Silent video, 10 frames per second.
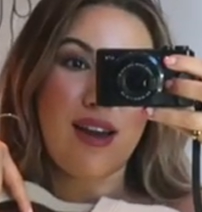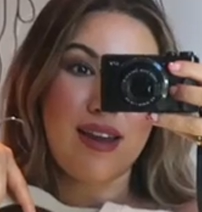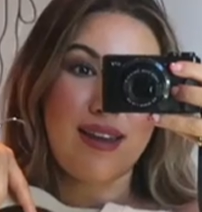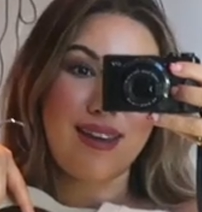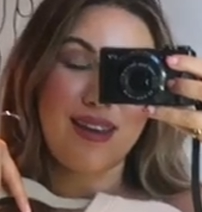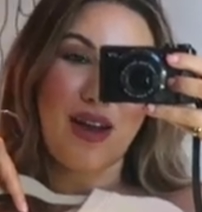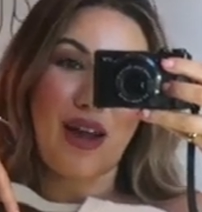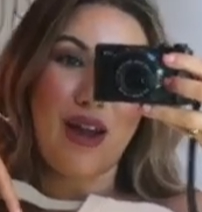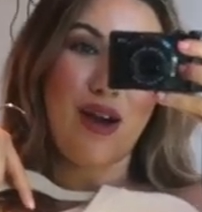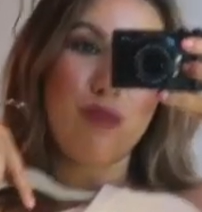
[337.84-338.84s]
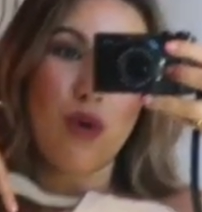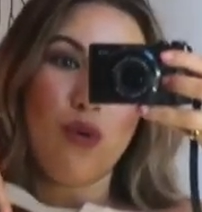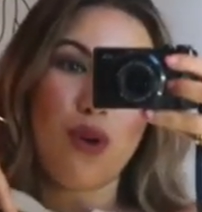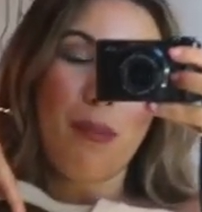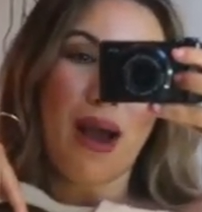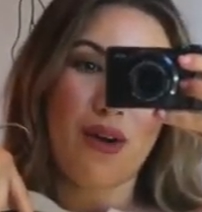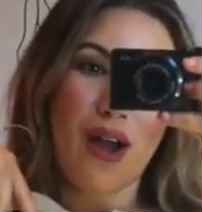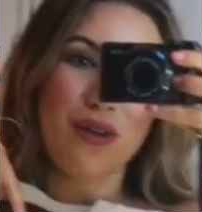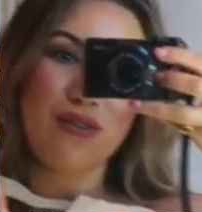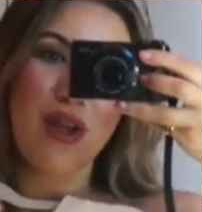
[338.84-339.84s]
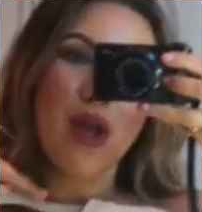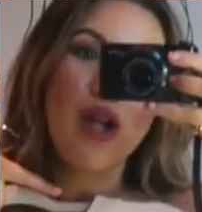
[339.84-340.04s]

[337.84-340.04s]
Like, I'm all about kind of